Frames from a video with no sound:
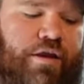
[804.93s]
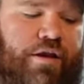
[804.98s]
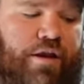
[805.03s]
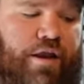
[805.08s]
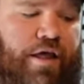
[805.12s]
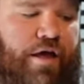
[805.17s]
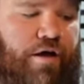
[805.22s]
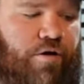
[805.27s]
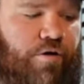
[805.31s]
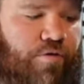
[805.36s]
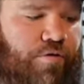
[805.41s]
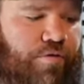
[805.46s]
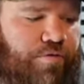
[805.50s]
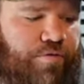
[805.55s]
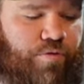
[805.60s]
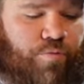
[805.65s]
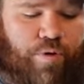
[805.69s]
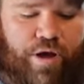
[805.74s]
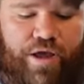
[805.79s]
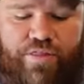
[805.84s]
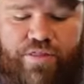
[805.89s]
Now,
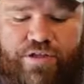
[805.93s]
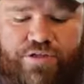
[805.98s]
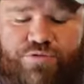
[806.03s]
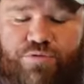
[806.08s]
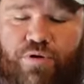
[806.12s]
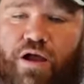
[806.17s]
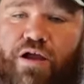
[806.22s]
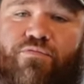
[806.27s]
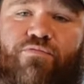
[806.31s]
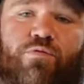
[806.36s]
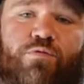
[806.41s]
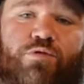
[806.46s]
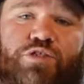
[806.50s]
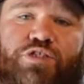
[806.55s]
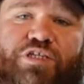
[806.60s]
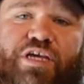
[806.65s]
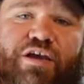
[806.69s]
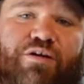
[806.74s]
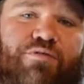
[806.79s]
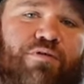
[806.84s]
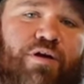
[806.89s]
the way this rifle's
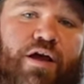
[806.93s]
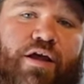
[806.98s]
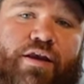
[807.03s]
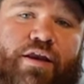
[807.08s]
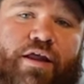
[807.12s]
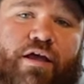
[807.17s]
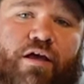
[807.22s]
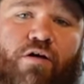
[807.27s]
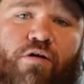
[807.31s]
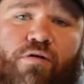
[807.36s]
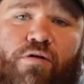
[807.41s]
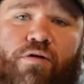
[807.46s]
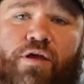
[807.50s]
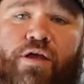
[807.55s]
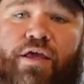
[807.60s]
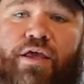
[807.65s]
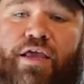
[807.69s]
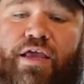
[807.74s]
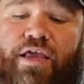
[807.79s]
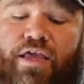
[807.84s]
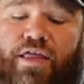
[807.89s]
set right now,
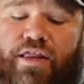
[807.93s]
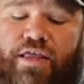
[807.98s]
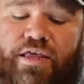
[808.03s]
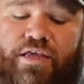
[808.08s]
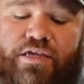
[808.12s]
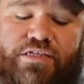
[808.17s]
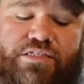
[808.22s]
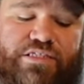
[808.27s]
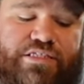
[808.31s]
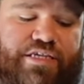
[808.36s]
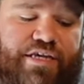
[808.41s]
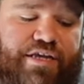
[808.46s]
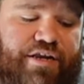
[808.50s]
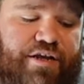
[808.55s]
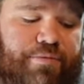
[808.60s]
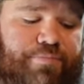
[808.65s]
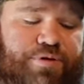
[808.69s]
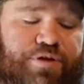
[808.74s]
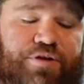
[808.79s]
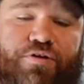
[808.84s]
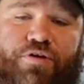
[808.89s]
it is set
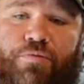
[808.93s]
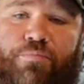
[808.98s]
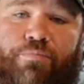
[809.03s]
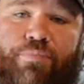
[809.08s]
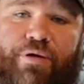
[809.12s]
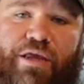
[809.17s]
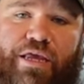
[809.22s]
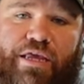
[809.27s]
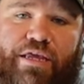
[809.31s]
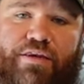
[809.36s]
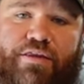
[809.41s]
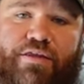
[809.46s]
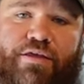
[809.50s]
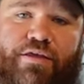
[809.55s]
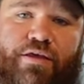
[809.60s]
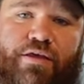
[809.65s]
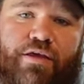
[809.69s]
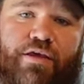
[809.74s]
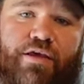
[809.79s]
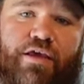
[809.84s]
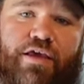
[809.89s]
up to compete
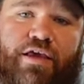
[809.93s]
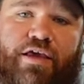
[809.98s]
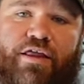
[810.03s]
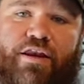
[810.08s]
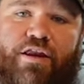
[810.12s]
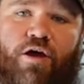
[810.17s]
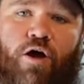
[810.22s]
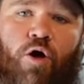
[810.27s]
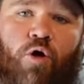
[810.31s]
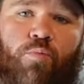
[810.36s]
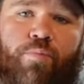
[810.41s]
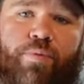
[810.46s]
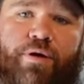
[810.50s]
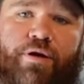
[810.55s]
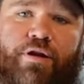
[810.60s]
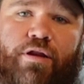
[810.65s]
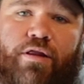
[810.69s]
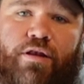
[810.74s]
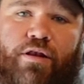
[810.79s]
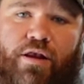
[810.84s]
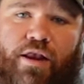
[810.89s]
in
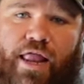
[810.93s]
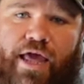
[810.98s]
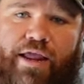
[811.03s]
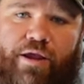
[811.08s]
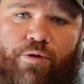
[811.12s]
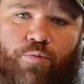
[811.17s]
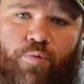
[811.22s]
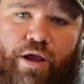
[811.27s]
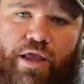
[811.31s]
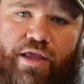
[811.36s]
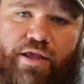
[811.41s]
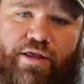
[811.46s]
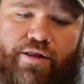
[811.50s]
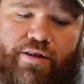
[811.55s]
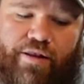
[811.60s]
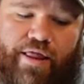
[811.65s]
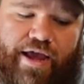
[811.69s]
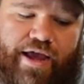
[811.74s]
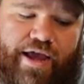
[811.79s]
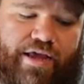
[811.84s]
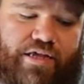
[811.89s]
open lightweight
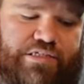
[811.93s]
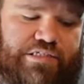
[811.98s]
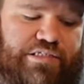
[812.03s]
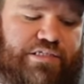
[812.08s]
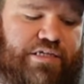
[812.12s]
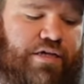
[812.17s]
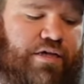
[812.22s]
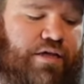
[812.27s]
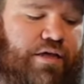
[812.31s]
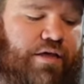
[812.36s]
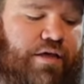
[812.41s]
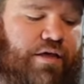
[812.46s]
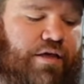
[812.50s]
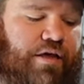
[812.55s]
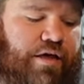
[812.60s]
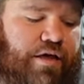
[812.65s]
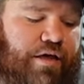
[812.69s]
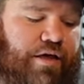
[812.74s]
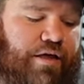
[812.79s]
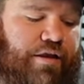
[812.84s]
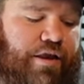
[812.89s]
class.
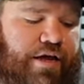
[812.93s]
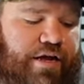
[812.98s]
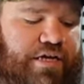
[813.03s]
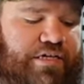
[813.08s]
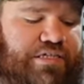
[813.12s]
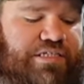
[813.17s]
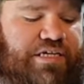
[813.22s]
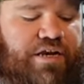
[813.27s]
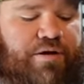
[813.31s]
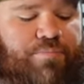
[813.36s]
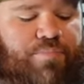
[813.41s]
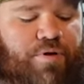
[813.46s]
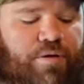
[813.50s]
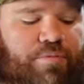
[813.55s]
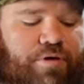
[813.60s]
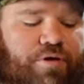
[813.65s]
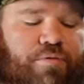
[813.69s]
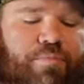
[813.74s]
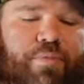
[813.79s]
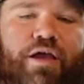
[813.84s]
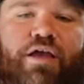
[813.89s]
Like I said, I'm
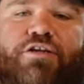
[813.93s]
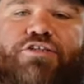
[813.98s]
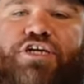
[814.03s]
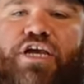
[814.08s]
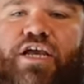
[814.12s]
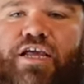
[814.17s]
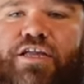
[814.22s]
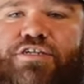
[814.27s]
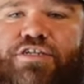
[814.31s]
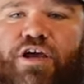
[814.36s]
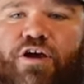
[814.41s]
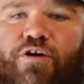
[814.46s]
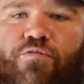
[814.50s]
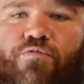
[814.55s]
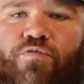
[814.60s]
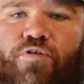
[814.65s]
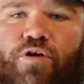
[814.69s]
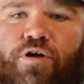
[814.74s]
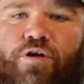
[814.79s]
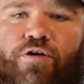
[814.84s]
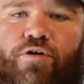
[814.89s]
probably gonna make a change out
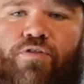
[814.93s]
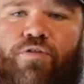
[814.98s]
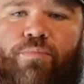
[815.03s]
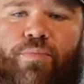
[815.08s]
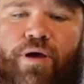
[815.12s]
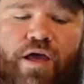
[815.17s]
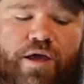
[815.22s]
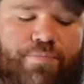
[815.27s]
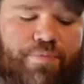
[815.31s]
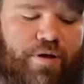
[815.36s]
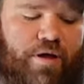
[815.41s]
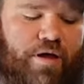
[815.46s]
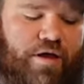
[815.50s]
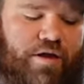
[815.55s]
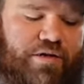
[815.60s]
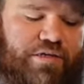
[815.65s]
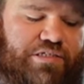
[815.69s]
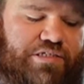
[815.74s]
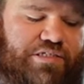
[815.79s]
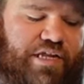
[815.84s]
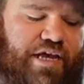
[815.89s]
front on the
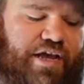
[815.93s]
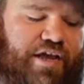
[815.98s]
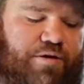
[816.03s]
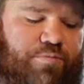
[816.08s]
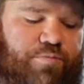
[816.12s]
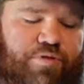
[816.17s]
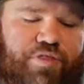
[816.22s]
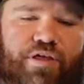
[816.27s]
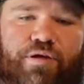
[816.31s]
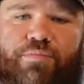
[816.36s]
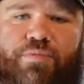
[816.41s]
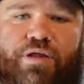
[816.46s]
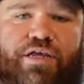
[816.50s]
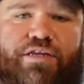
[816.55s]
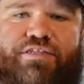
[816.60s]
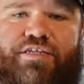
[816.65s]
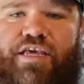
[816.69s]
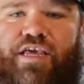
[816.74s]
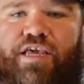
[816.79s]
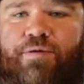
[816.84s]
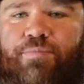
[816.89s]
bipod, staying with
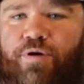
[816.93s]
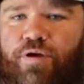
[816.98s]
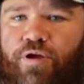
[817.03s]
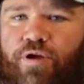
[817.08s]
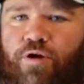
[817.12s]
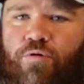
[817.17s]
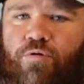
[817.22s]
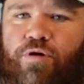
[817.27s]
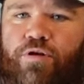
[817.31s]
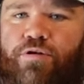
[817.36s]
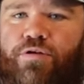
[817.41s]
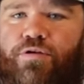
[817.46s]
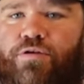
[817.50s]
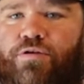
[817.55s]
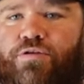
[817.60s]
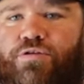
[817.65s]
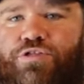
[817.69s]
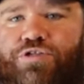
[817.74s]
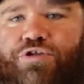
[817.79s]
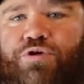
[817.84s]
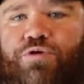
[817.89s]
MDT, but going
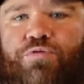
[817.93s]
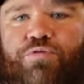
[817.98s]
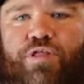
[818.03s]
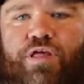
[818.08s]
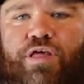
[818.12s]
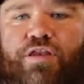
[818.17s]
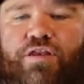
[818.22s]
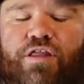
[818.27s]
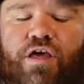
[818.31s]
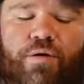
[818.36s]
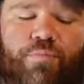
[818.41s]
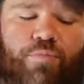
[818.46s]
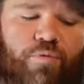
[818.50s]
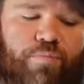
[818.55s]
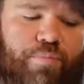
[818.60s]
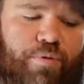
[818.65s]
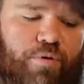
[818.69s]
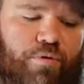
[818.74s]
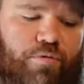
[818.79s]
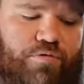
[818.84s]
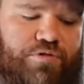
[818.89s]
to the double
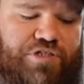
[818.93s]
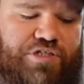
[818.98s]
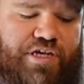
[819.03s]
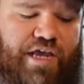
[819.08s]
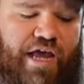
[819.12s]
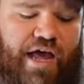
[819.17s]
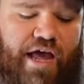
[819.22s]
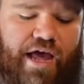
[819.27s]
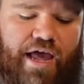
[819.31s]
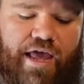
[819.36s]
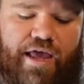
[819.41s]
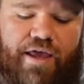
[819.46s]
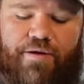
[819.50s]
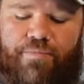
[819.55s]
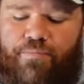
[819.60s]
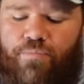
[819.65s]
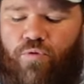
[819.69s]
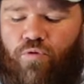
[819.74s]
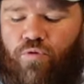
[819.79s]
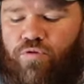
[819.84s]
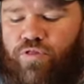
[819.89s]
pull Sky
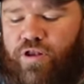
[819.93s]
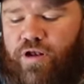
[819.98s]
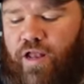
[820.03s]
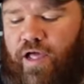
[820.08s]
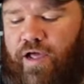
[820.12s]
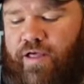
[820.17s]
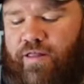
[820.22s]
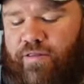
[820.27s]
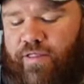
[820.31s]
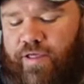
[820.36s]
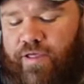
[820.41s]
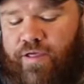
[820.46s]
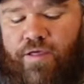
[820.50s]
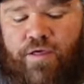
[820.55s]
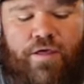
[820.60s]
more than likely.